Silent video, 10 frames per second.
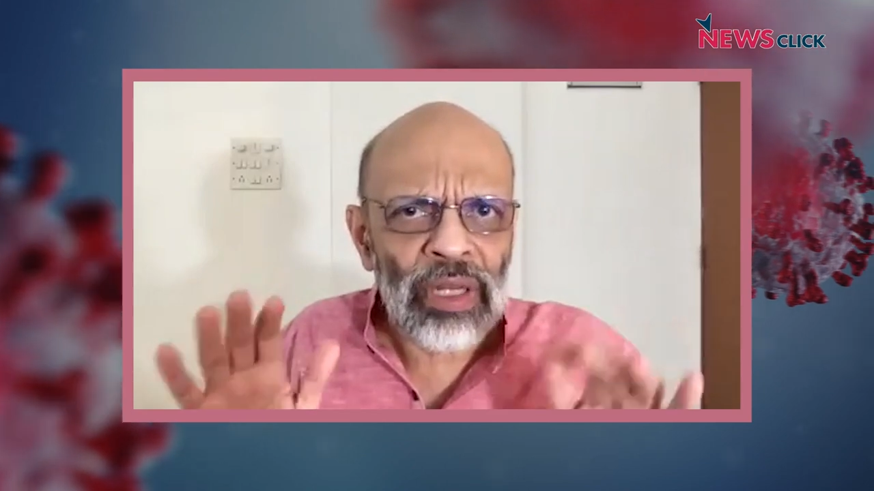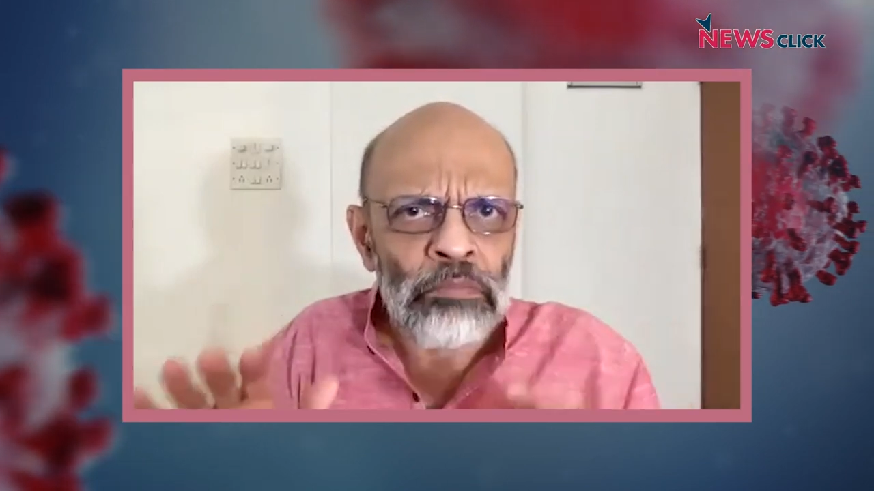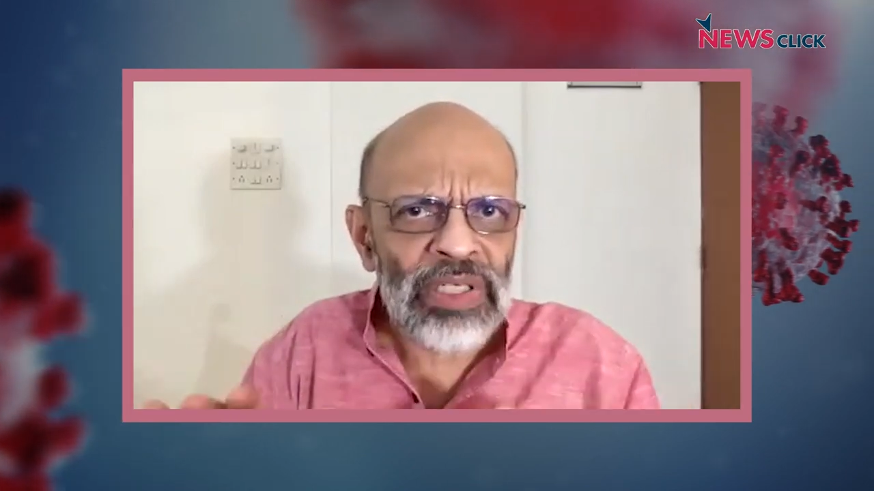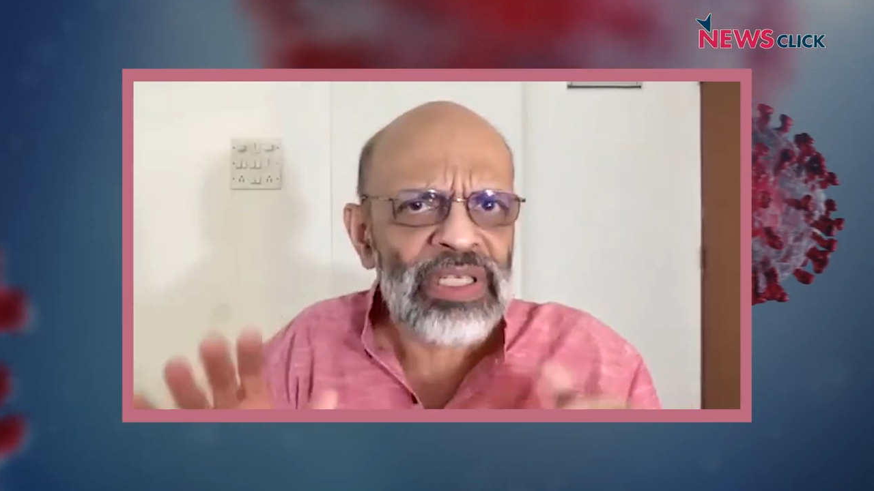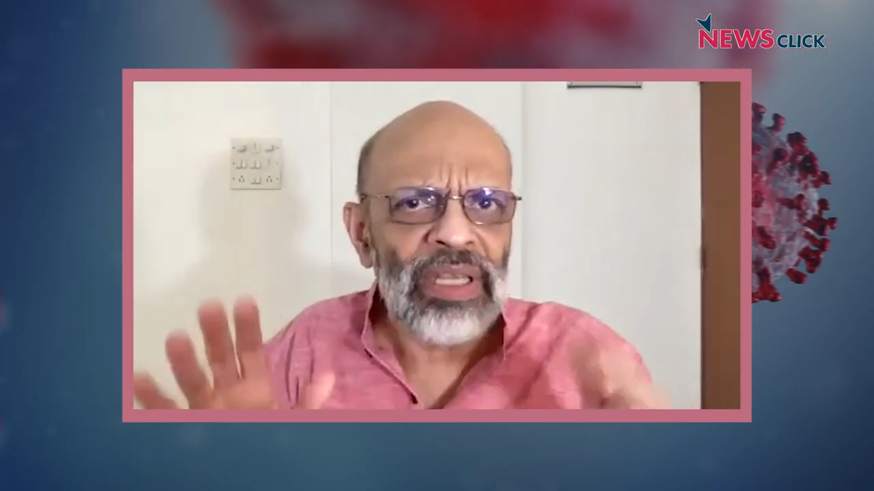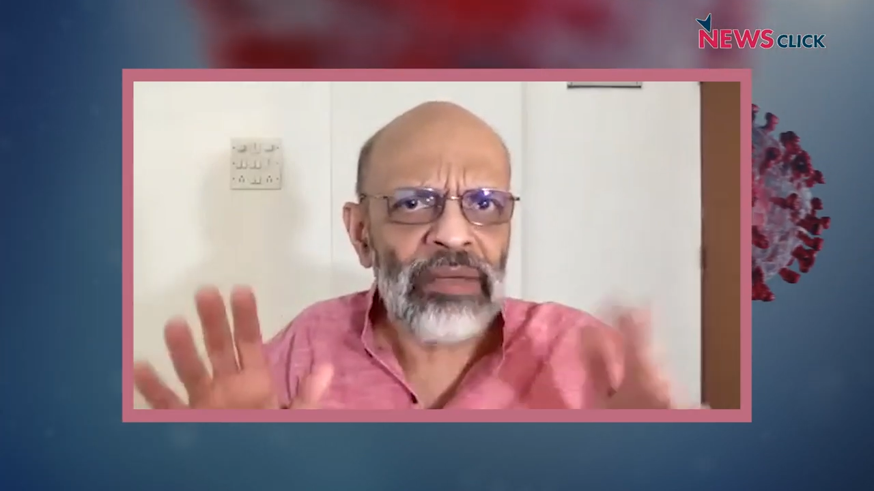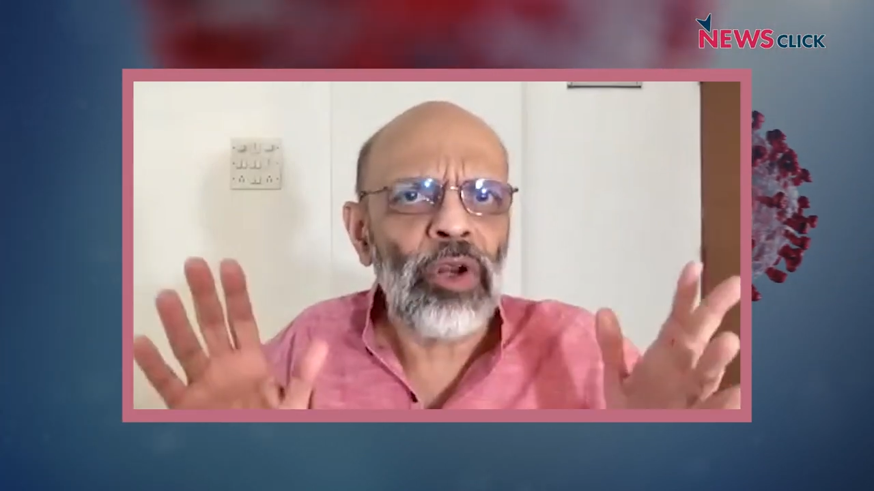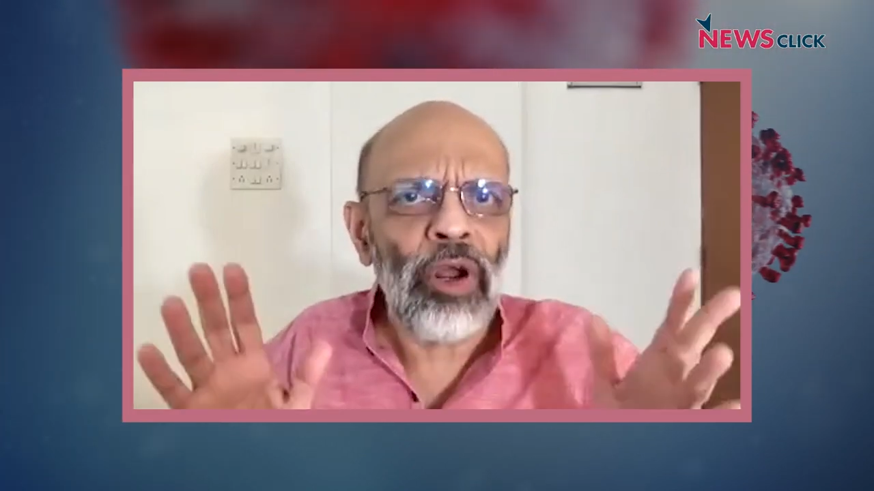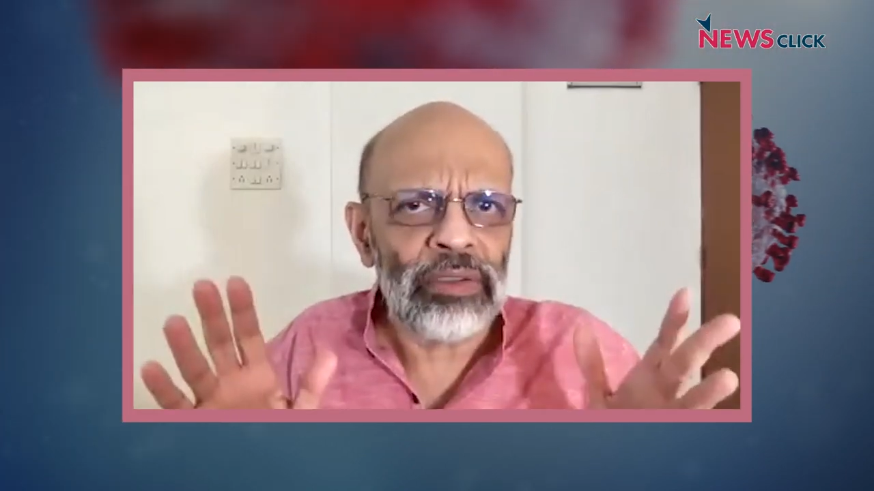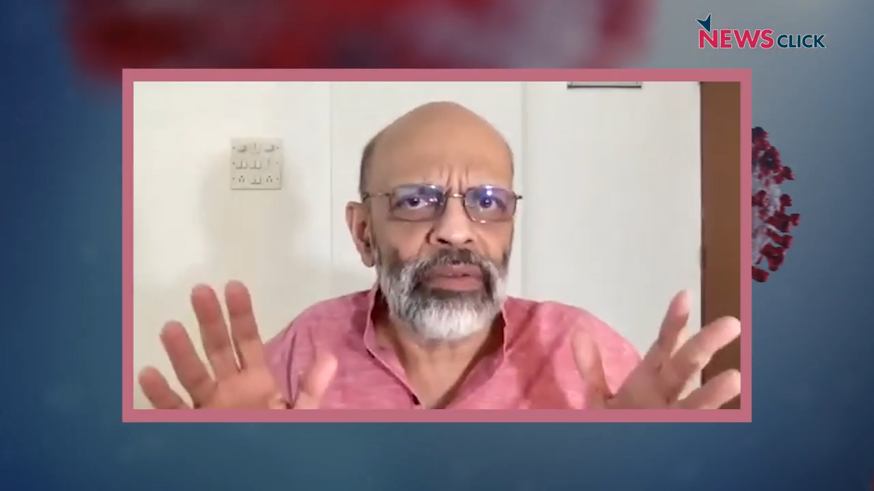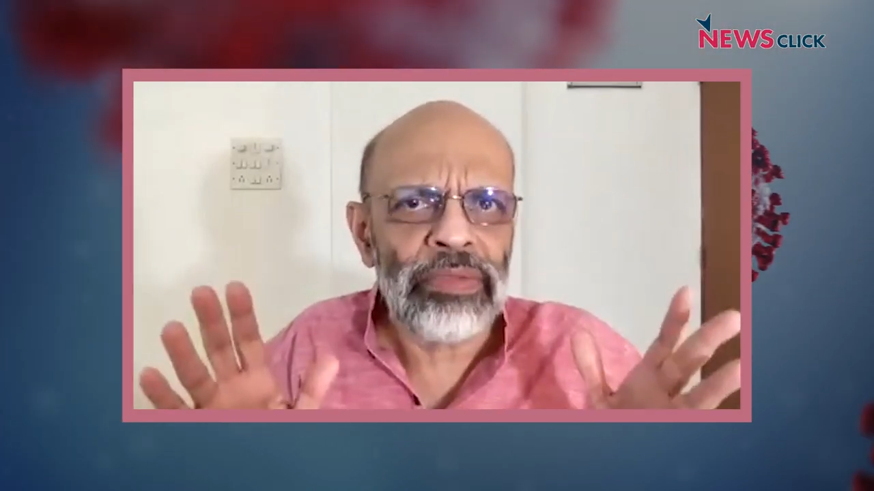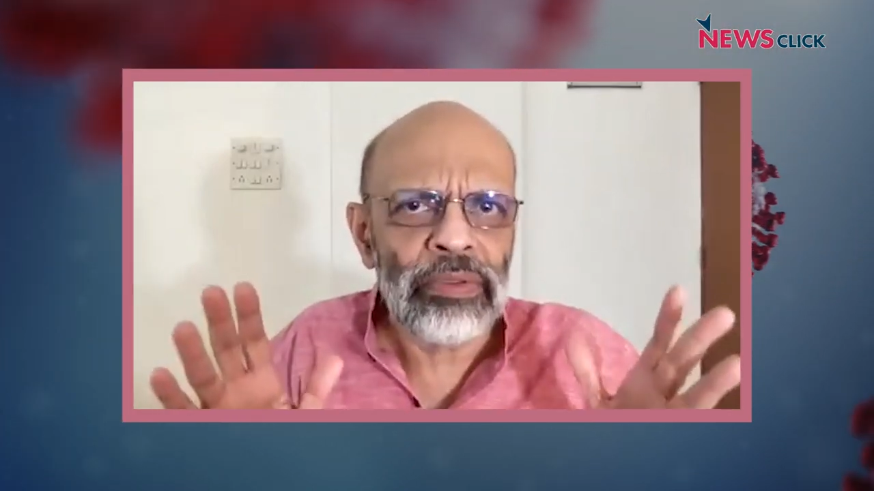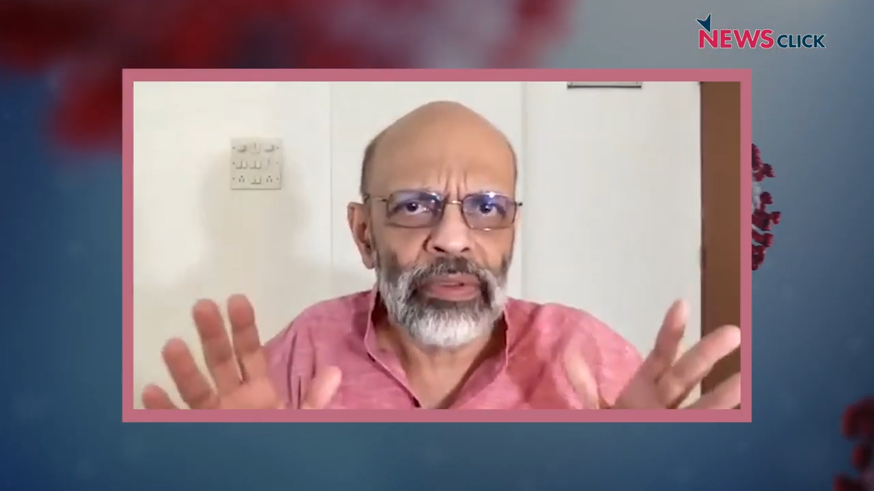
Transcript: numbers have not